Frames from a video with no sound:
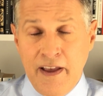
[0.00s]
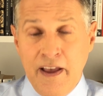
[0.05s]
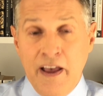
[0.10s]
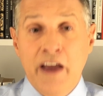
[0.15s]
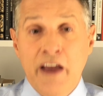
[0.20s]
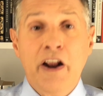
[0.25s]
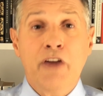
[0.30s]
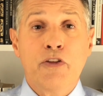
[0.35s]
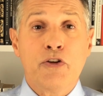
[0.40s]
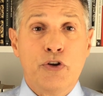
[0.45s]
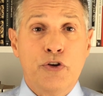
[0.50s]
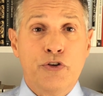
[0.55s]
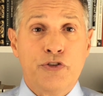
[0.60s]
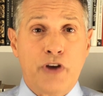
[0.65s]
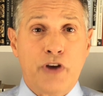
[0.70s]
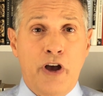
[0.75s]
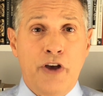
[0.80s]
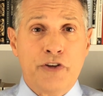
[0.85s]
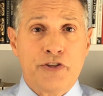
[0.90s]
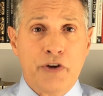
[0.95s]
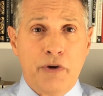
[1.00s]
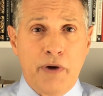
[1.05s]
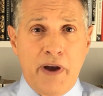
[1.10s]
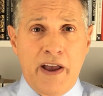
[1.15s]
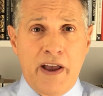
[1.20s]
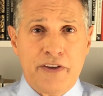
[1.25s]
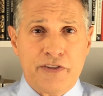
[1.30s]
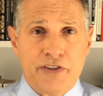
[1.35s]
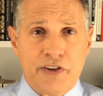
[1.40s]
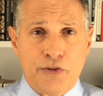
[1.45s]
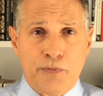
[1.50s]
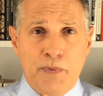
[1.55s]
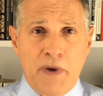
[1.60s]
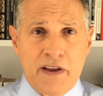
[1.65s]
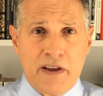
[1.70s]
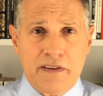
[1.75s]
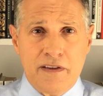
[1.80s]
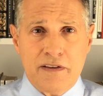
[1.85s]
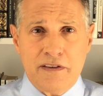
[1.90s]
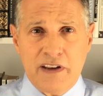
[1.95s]
In other news, also as
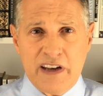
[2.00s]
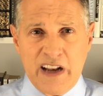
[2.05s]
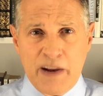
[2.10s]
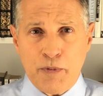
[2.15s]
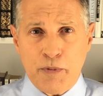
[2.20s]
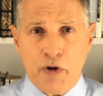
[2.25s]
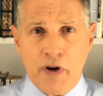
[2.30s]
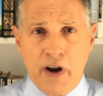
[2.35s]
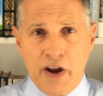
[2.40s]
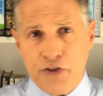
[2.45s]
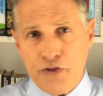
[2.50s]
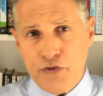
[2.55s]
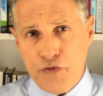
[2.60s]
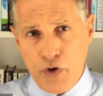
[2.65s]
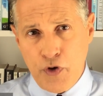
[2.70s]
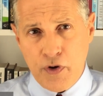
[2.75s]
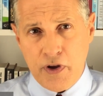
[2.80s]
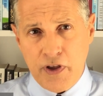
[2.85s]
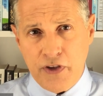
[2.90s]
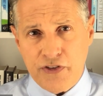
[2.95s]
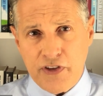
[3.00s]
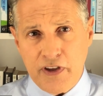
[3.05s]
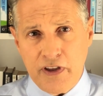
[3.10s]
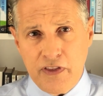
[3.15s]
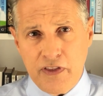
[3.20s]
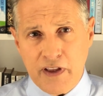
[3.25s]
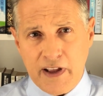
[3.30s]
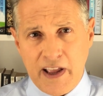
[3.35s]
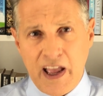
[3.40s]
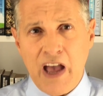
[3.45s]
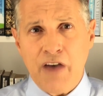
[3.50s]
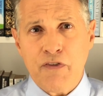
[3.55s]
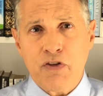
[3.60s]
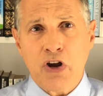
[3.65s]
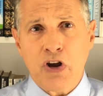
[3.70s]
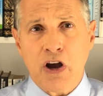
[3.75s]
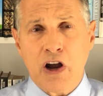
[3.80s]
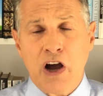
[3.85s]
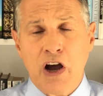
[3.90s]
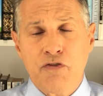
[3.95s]
expected, the Democrats' focus in the
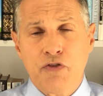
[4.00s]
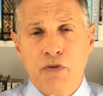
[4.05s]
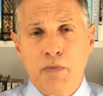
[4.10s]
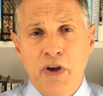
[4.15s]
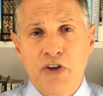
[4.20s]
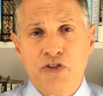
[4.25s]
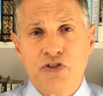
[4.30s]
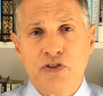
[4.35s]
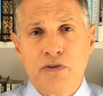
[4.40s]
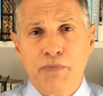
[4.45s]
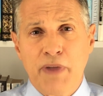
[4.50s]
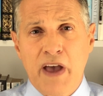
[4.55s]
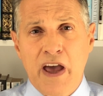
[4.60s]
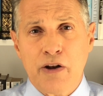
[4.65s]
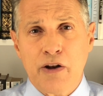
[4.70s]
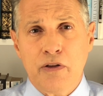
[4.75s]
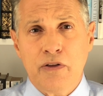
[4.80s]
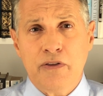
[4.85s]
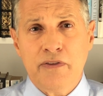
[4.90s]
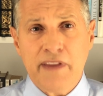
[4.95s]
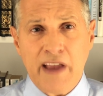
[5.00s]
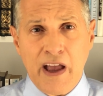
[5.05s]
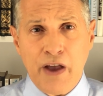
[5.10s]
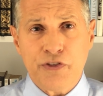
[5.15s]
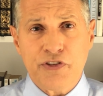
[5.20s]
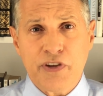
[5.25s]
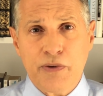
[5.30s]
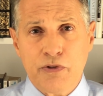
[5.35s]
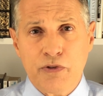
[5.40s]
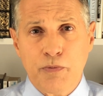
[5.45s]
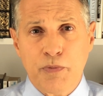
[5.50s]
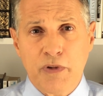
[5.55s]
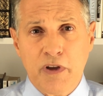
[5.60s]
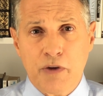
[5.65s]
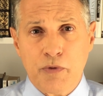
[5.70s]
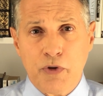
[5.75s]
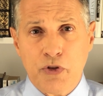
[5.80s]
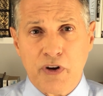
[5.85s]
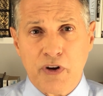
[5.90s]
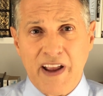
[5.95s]
Kavanaugh confirmation battle now seems to be
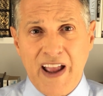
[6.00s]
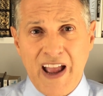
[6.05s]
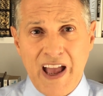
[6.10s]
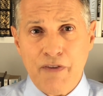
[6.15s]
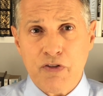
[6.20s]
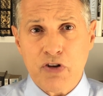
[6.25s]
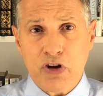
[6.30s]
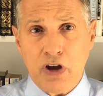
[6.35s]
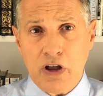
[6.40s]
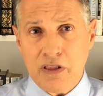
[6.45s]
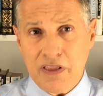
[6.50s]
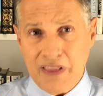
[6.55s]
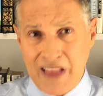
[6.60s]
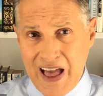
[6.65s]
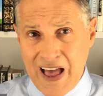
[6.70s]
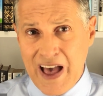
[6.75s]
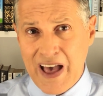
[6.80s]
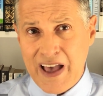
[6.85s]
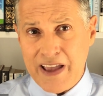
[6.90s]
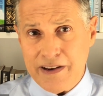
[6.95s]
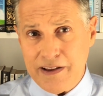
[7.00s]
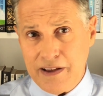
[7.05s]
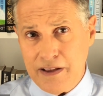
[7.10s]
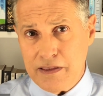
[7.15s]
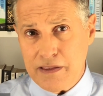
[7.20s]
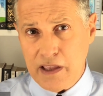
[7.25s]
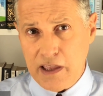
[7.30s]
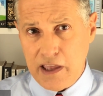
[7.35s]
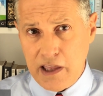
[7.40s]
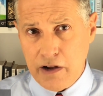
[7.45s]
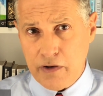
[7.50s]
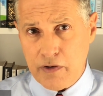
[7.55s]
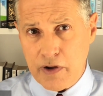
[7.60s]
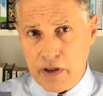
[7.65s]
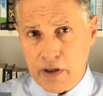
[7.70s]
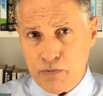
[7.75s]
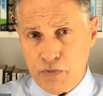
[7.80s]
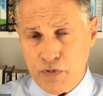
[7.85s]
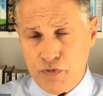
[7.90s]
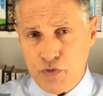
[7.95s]
on whether Kavanaugh lied in the
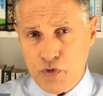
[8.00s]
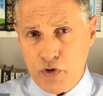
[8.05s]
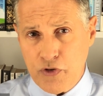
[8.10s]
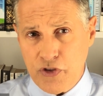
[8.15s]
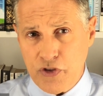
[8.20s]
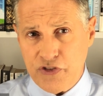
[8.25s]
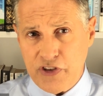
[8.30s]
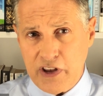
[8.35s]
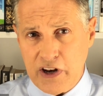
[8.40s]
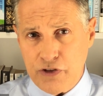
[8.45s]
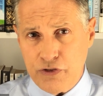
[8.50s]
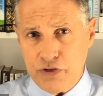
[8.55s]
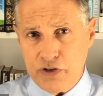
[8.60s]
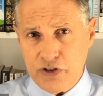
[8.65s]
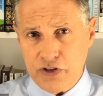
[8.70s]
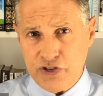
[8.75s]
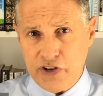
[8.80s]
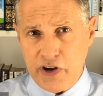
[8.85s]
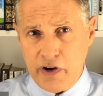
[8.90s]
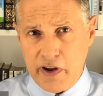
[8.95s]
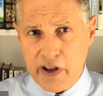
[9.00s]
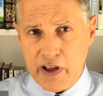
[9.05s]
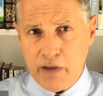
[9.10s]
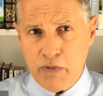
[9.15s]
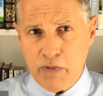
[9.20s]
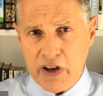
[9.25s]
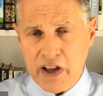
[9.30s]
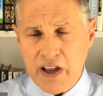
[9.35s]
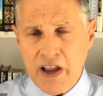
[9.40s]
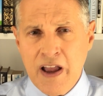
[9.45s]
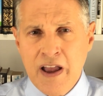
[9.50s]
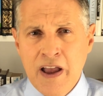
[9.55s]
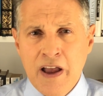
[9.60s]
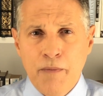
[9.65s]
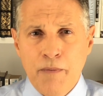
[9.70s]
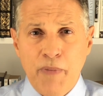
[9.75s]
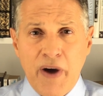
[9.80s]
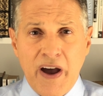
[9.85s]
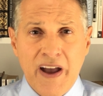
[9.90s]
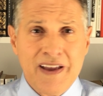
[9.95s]
hearing before the Senate Judiciary Committee
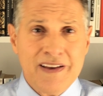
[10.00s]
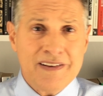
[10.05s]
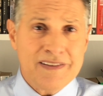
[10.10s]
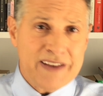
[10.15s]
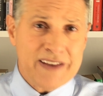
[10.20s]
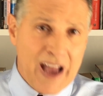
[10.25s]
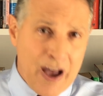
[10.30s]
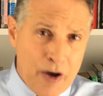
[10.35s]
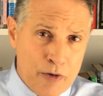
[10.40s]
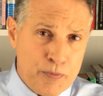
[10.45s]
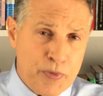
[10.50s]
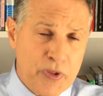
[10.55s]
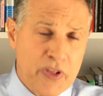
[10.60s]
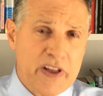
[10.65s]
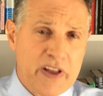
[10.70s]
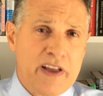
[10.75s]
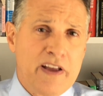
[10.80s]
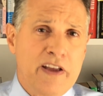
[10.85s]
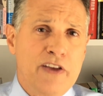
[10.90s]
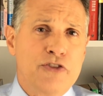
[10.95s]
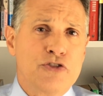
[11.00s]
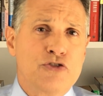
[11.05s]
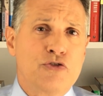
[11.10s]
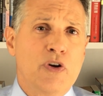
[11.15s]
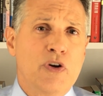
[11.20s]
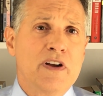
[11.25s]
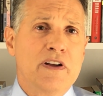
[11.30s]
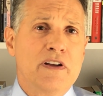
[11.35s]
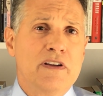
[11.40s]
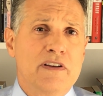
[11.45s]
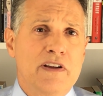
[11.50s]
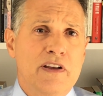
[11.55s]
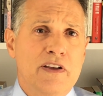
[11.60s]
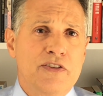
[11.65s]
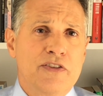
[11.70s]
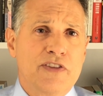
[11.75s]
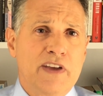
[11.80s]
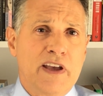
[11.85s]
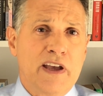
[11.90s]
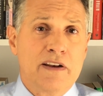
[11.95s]
by downplaying his
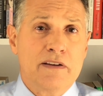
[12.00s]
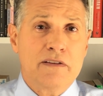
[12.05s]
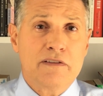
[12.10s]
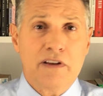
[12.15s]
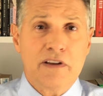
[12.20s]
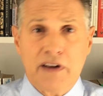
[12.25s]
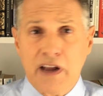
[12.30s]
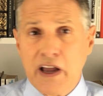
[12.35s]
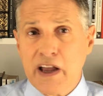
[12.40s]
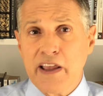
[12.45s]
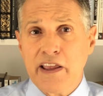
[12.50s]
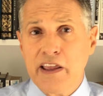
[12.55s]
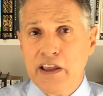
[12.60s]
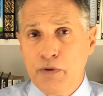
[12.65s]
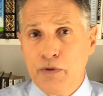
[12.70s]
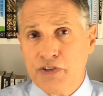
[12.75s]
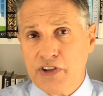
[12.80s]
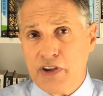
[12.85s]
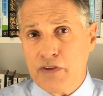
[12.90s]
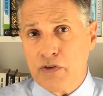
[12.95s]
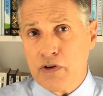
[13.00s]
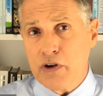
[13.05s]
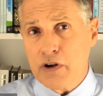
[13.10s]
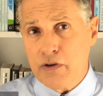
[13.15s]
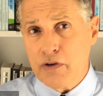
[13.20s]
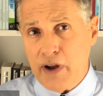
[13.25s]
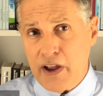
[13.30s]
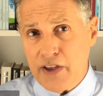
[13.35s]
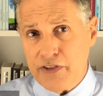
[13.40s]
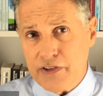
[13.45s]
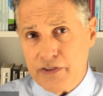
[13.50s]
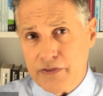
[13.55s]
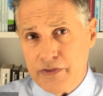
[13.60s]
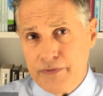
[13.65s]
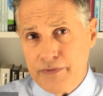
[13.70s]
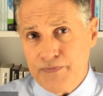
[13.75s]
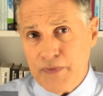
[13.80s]
drunkenness and denying he was ever aggressive.